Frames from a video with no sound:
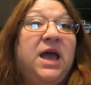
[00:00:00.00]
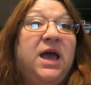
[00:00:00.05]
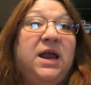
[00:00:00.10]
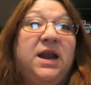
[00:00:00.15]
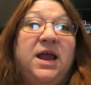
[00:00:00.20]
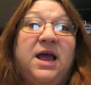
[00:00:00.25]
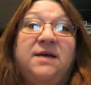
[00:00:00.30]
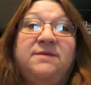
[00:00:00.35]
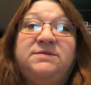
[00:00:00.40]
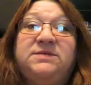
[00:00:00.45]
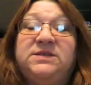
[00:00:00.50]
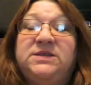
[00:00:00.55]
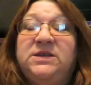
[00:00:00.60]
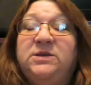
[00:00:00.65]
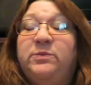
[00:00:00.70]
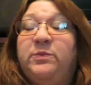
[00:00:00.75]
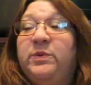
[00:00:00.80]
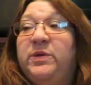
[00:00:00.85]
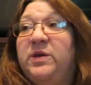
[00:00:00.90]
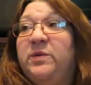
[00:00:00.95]
and I've
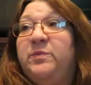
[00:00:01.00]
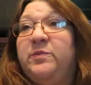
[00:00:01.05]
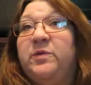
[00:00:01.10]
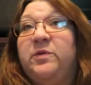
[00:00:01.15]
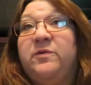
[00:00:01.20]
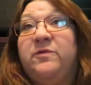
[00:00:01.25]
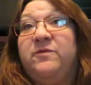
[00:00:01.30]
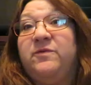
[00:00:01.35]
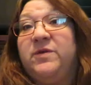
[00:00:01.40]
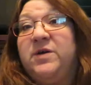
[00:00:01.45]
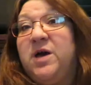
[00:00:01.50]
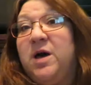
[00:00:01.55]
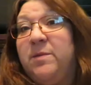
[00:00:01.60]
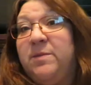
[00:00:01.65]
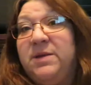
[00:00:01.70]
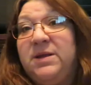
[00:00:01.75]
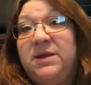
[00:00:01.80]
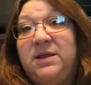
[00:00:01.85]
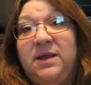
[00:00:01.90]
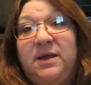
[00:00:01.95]
seen people
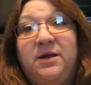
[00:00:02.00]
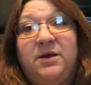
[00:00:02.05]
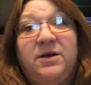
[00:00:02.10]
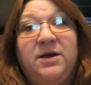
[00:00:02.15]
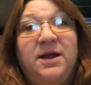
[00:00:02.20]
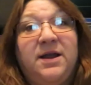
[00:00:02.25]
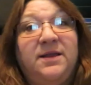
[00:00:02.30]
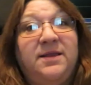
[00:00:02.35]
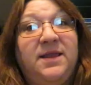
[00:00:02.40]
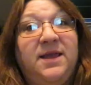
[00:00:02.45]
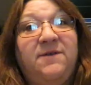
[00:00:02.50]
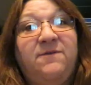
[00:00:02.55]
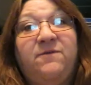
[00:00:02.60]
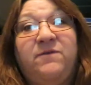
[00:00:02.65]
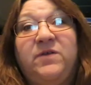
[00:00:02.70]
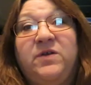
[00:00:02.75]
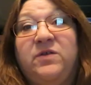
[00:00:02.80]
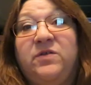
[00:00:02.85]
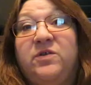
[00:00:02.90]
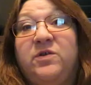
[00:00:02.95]
come in there and they
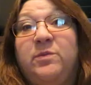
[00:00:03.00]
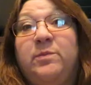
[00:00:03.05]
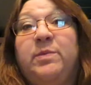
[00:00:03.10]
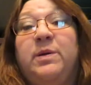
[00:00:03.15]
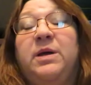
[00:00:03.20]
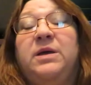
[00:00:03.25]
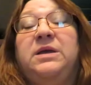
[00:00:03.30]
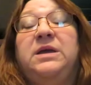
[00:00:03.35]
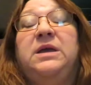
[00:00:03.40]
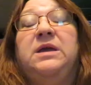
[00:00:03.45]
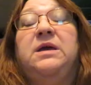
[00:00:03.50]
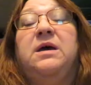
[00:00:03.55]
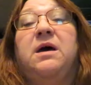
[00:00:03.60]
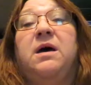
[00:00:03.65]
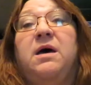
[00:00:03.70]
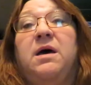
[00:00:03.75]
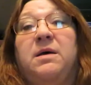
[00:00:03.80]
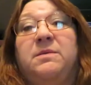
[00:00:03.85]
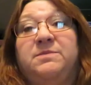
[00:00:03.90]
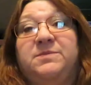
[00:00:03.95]
fill their buggy
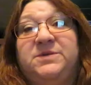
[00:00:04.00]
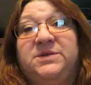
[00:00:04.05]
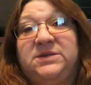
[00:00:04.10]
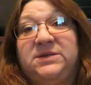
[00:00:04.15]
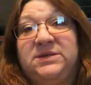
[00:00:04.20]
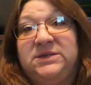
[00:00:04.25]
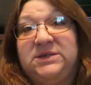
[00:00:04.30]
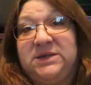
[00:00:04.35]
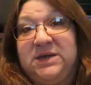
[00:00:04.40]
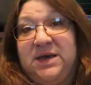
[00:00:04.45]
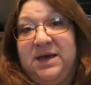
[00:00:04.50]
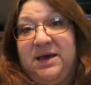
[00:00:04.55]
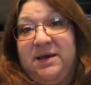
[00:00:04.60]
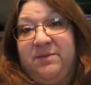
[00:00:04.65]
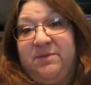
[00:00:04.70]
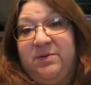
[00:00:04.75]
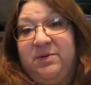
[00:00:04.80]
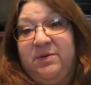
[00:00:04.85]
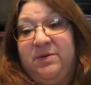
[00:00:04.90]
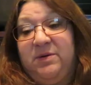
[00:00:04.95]
up to the
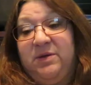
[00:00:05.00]
top.